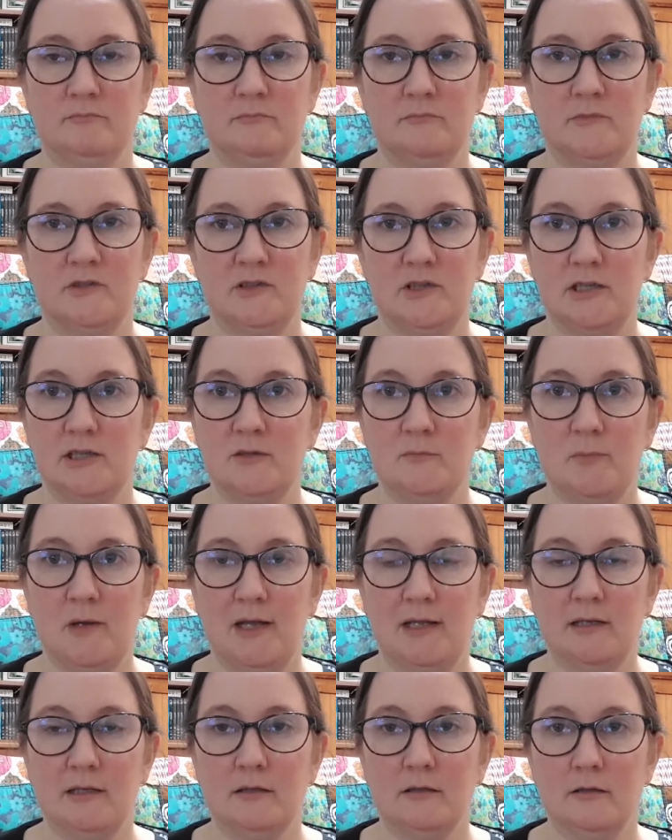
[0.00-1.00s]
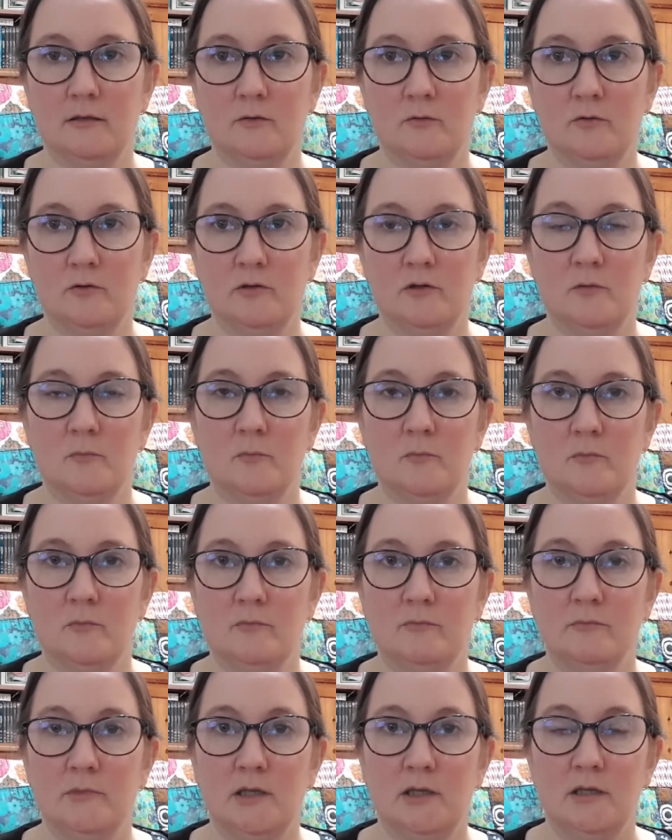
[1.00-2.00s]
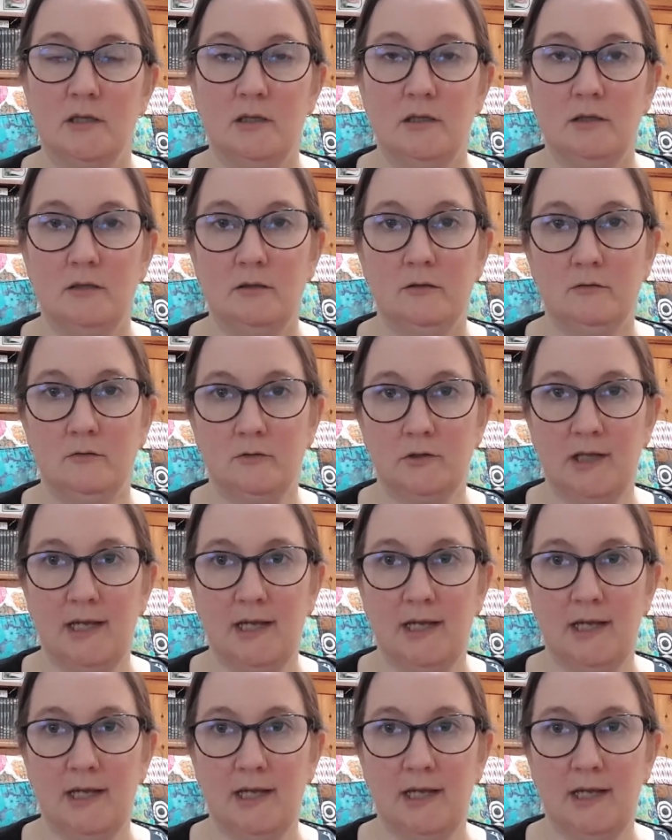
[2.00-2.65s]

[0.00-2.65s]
stitch pattern on them, or